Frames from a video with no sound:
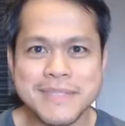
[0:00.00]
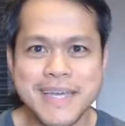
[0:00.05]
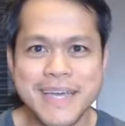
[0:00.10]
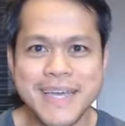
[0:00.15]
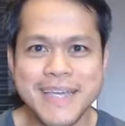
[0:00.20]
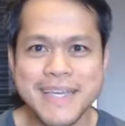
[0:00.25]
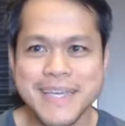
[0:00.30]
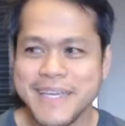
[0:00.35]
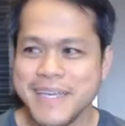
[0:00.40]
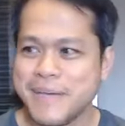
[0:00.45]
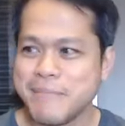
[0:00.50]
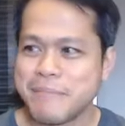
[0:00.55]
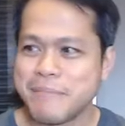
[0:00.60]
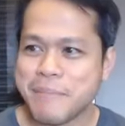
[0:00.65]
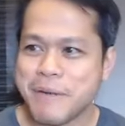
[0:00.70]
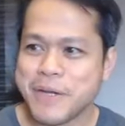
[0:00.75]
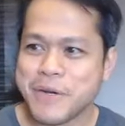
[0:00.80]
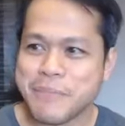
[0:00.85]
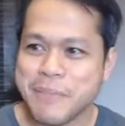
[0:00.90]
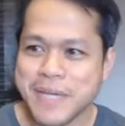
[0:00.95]
Okay?
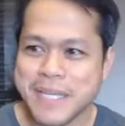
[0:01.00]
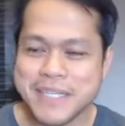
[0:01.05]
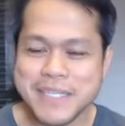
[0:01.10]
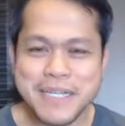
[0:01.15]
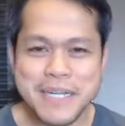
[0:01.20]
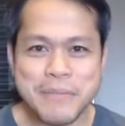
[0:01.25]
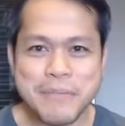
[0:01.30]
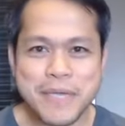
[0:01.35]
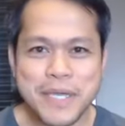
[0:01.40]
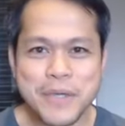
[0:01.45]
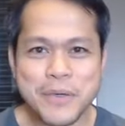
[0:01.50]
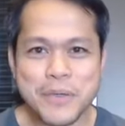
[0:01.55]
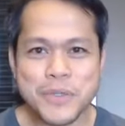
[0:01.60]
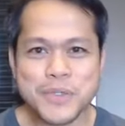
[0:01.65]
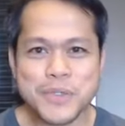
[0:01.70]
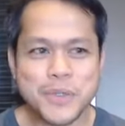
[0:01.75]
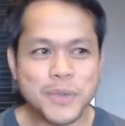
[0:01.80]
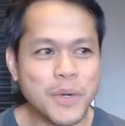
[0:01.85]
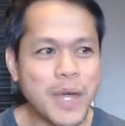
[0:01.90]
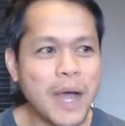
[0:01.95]
Paano pag hindi nabigay yung
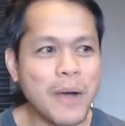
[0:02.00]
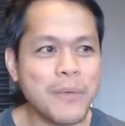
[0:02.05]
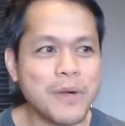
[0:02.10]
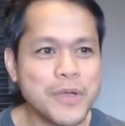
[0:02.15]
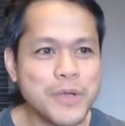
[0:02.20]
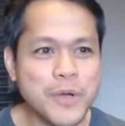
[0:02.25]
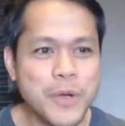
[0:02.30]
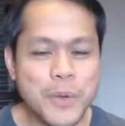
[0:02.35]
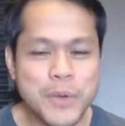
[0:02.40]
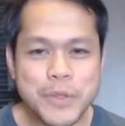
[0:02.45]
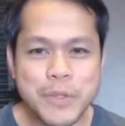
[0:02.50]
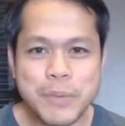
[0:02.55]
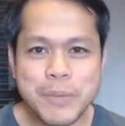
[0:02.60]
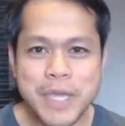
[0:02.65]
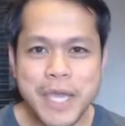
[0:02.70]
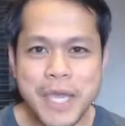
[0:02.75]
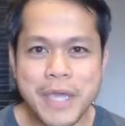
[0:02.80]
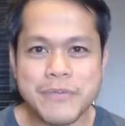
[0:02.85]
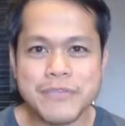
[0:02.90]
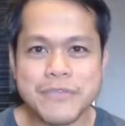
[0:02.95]
gusto? How are you going to
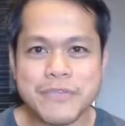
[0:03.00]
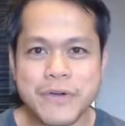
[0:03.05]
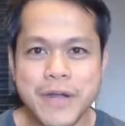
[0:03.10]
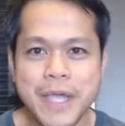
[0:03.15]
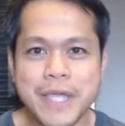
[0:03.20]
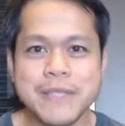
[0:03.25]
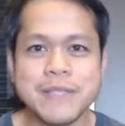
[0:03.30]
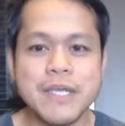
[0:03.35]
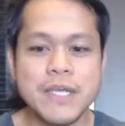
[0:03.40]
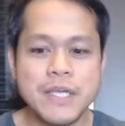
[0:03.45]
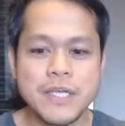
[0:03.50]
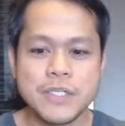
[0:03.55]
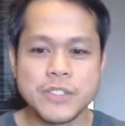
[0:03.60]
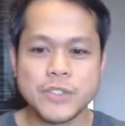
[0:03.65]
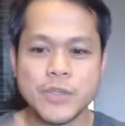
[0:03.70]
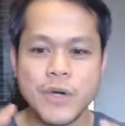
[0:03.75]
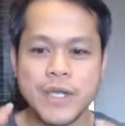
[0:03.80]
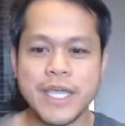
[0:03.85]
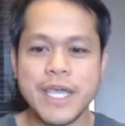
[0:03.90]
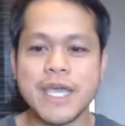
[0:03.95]
behave, right?
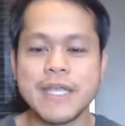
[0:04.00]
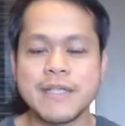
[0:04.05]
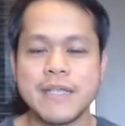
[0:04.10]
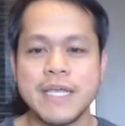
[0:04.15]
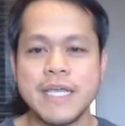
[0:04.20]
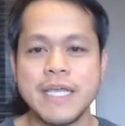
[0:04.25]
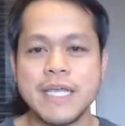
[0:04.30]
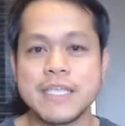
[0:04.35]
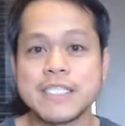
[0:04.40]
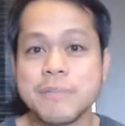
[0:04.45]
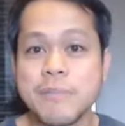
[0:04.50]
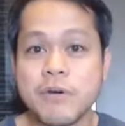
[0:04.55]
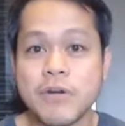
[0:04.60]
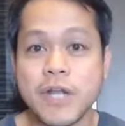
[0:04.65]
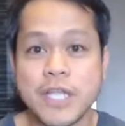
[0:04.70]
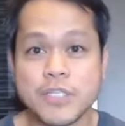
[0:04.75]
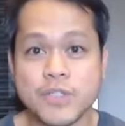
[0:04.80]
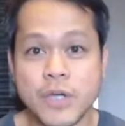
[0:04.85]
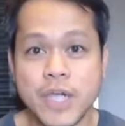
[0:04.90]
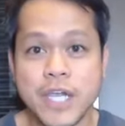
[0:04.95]
So again, it's
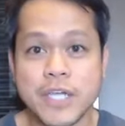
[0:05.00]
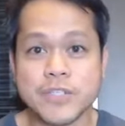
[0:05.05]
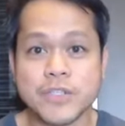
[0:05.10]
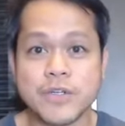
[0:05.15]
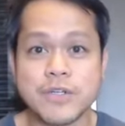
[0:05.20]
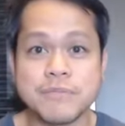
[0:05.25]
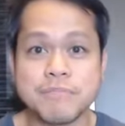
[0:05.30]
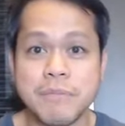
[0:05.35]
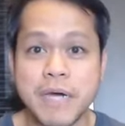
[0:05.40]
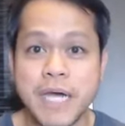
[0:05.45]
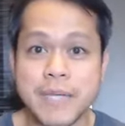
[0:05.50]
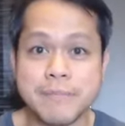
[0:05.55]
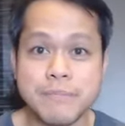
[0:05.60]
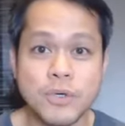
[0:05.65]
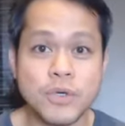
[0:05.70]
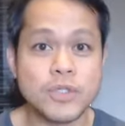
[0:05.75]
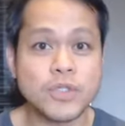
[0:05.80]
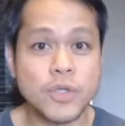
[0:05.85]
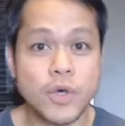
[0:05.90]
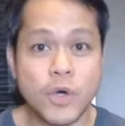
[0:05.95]
about education,
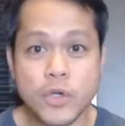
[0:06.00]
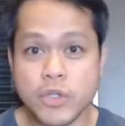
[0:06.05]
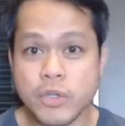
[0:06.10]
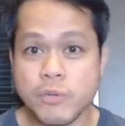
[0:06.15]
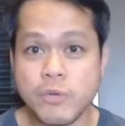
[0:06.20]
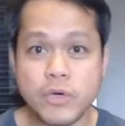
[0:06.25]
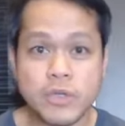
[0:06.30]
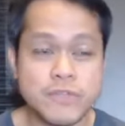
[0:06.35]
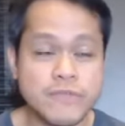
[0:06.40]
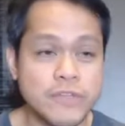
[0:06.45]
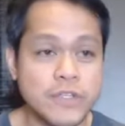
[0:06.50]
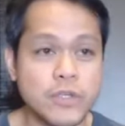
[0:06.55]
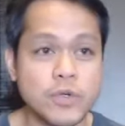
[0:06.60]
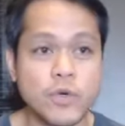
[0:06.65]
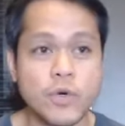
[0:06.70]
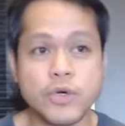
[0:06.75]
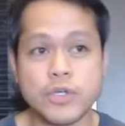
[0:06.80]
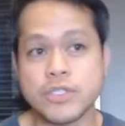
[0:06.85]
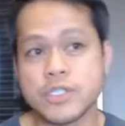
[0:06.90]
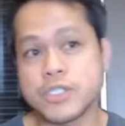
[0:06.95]
buying books, audiobooks,
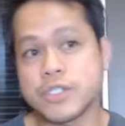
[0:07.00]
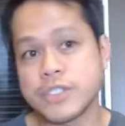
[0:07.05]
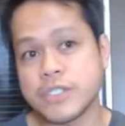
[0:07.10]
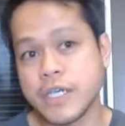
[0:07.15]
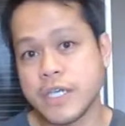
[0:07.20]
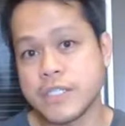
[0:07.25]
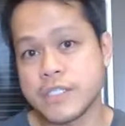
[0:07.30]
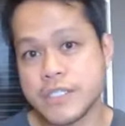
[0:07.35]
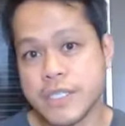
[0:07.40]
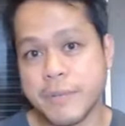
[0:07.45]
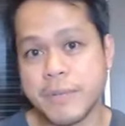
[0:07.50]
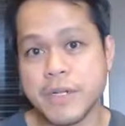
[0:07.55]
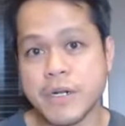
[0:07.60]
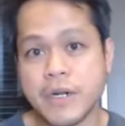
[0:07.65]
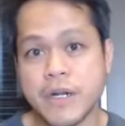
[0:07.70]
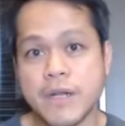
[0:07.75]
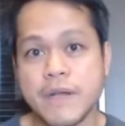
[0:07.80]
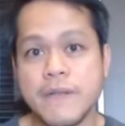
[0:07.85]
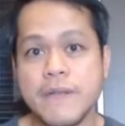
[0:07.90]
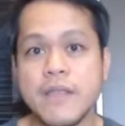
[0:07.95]
video courses,
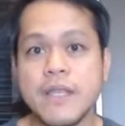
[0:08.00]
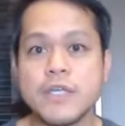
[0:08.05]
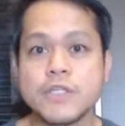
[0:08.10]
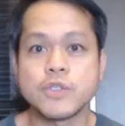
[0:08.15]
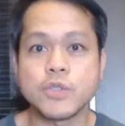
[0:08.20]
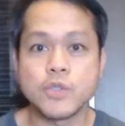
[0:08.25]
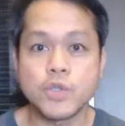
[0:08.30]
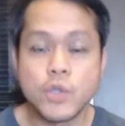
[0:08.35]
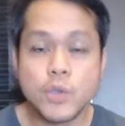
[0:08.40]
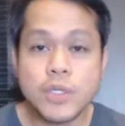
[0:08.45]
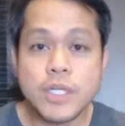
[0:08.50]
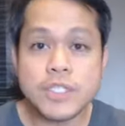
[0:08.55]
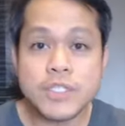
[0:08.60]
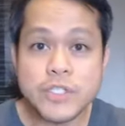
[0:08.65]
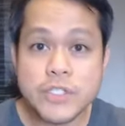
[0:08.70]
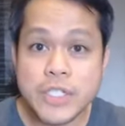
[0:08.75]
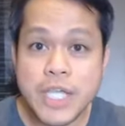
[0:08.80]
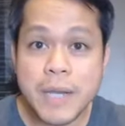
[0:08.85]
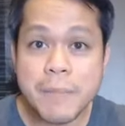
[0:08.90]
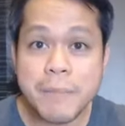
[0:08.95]
seminar. So do
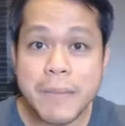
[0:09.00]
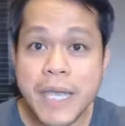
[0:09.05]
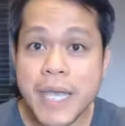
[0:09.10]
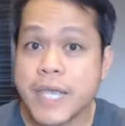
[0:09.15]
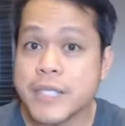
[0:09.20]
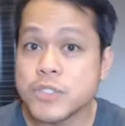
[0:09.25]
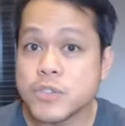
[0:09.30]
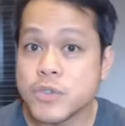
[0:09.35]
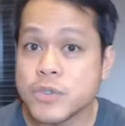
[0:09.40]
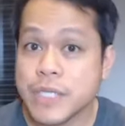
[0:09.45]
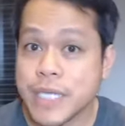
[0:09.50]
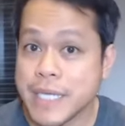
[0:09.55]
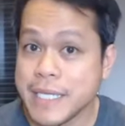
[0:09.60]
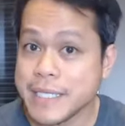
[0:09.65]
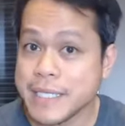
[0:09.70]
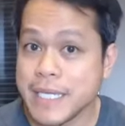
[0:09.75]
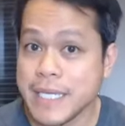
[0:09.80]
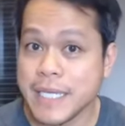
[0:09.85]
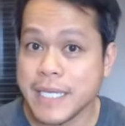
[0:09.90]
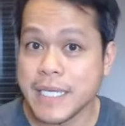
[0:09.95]
not stop
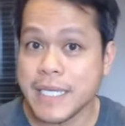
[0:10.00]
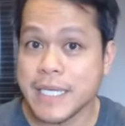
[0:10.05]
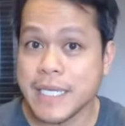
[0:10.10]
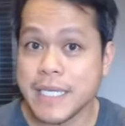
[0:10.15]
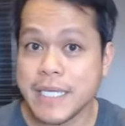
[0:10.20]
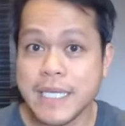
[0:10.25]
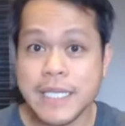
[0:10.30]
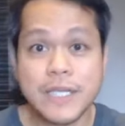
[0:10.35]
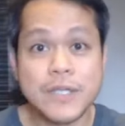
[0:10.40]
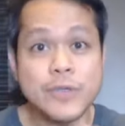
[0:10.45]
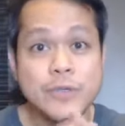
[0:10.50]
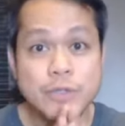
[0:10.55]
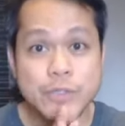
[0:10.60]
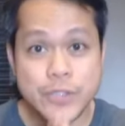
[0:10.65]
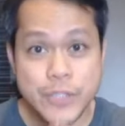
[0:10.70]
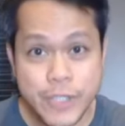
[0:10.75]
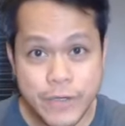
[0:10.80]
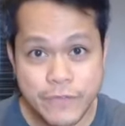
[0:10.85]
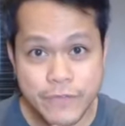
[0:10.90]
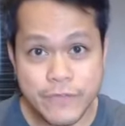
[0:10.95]
educating
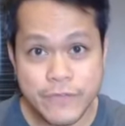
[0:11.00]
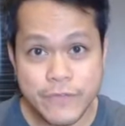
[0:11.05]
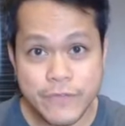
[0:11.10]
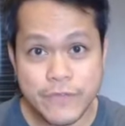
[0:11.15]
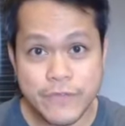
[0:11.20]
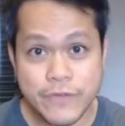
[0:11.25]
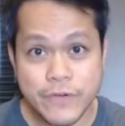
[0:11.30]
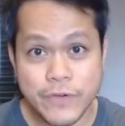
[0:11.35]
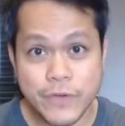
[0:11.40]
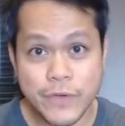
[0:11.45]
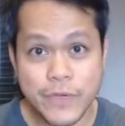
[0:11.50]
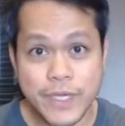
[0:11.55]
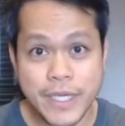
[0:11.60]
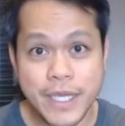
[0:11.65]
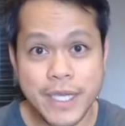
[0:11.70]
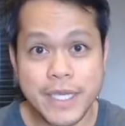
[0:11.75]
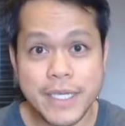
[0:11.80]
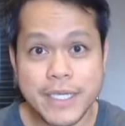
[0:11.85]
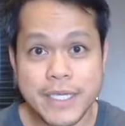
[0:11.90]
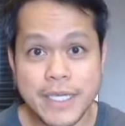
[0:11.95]
yourself,
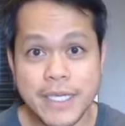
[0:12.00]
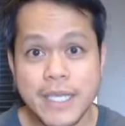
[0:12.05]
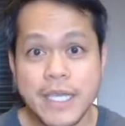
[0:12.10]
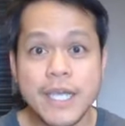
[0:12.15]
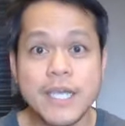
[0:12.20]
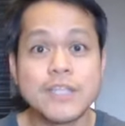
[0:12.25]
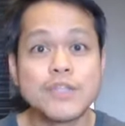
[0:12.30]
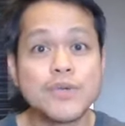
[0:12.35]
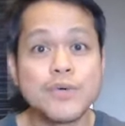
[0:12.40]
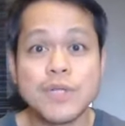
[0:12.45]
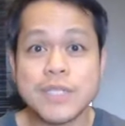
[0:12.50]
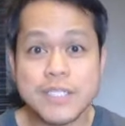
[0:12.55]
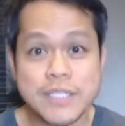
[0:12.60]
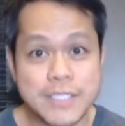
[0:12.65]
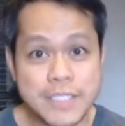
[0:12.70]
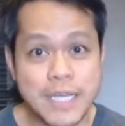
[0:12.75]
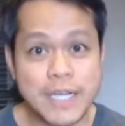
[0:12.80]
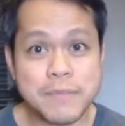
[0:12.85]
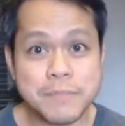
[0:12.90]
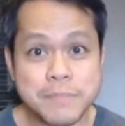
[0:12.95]
okay? Do not
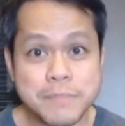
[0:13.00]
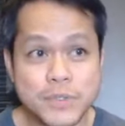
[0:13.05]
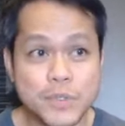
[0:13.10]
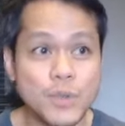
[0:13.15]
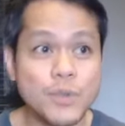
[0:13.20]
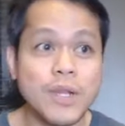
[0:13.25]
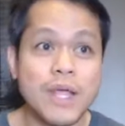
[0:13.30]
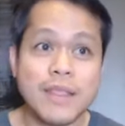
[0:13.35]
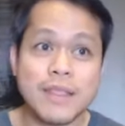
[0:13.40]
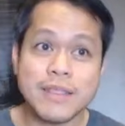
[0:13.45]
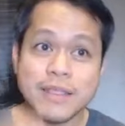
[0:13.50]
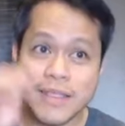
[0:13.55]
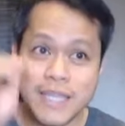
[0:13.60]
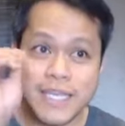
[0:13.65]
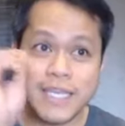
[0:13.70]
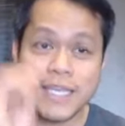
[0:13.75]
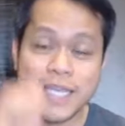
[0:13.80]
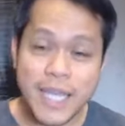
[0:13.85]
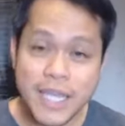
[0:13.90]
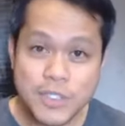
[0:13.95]
stop. Do not
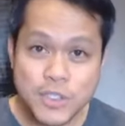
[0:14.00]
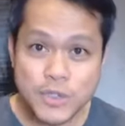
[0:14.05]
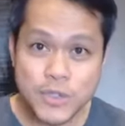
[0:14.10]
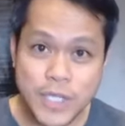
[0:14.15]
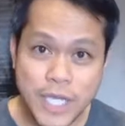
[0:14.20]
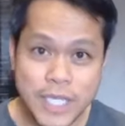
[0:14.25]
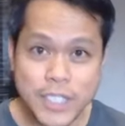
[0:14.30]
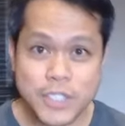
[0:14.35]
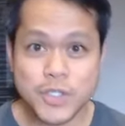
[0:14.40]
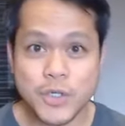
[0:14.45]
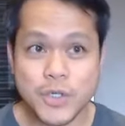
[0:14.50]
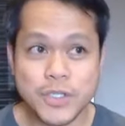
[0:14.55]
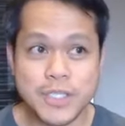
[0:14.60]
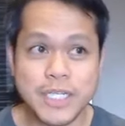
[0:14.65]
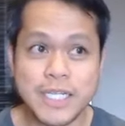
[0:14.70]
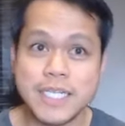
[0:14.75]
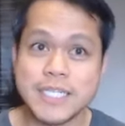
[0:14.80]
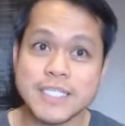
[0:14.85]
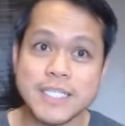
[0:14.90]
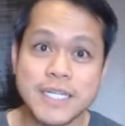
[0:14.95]
think
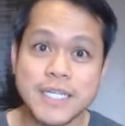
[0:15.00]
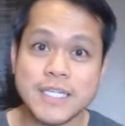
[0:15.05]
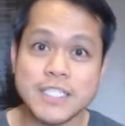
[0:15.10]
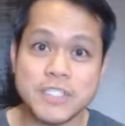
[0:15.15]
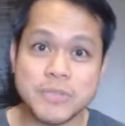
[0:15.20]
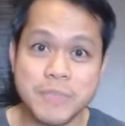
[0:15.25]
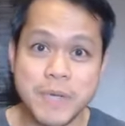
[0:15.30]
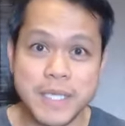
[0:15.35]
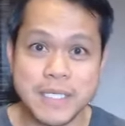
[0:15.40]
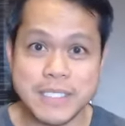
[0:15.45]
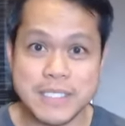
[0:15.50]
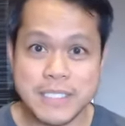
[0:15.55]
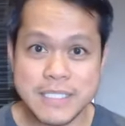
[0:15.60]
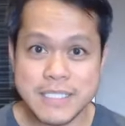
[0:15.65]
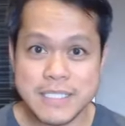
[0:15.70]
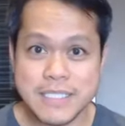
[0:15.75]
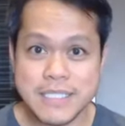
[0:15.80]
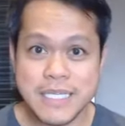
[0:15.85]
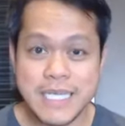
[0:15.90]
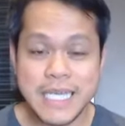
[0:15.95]
education is an
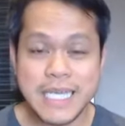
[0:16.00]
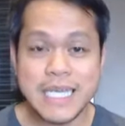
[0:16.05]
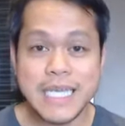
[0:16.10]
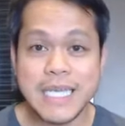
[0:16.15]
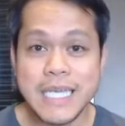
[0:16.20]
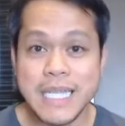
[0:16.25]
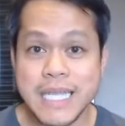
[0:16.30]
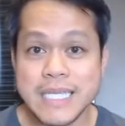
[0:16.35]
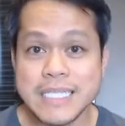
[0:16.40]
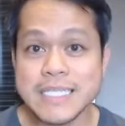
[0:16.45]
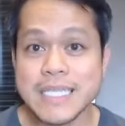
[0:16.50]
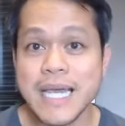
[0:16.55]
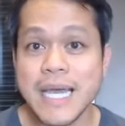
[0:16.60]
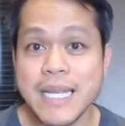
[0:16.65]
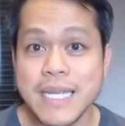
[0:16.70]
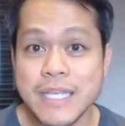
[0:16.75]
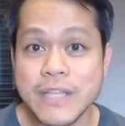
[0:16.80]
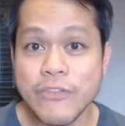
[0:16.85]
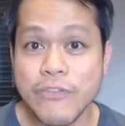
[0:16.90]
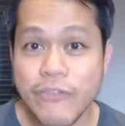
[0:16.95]
expense. It is
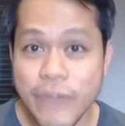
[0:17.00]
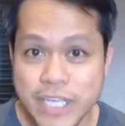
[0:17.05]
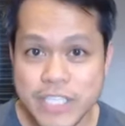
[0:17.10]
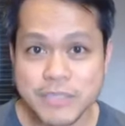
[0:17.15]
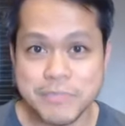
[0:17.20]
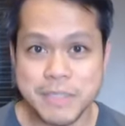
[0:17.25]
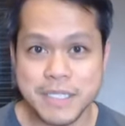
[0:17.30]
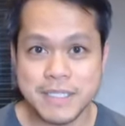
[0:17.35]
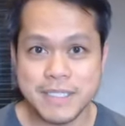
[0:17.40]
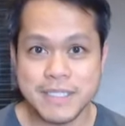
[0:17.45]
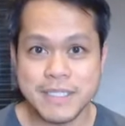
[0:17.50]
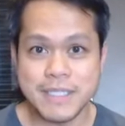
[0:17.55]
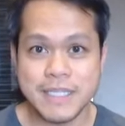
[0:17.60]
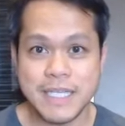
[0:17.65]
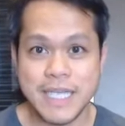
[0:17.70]
an investment.